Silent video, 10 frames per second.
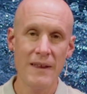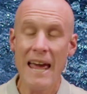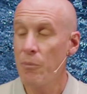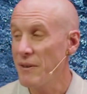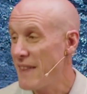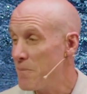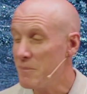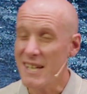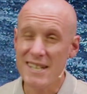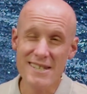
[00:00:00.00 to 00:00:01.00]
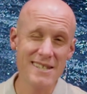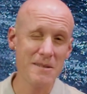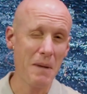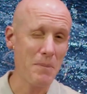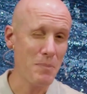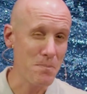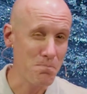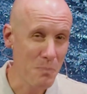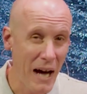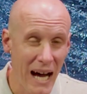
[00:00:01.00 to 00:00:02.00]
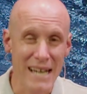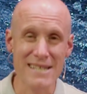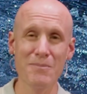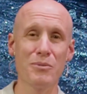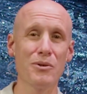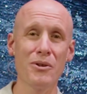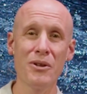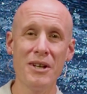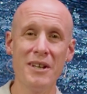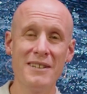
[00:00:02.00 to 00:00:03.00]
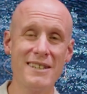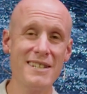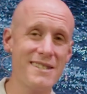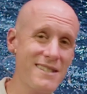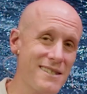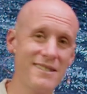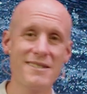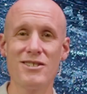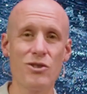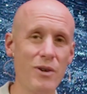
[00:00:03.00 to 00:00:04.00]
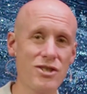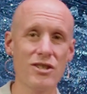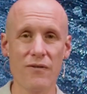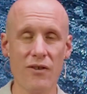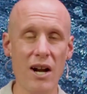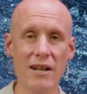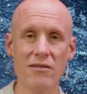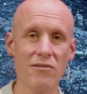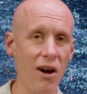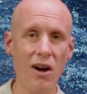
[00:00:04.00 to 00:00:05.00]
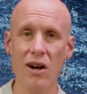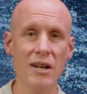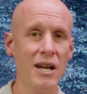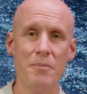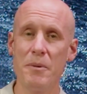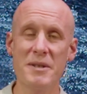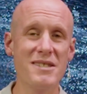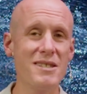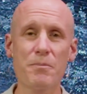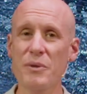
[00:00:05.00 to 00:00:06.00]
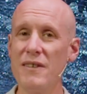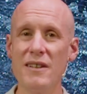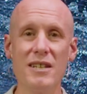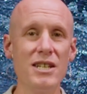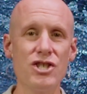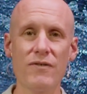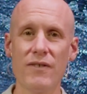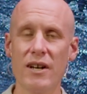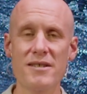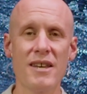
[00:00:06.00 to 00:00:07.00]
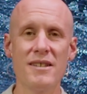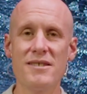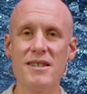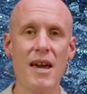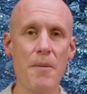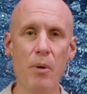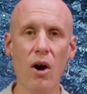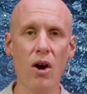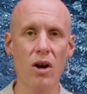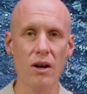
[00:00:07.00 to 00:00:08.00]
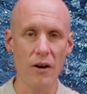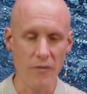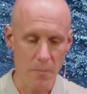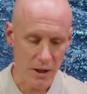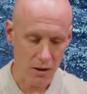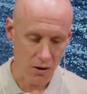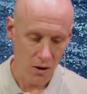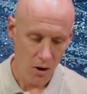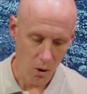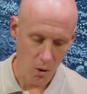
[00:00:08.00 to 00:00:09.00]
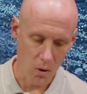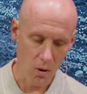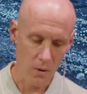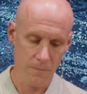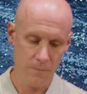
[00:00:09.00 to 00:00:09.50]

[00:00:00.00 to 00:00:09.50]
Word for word: And what that means is it might be possible that this isn't a situation of right and wrong, but, but simply that each of us see a part of a bigger whole.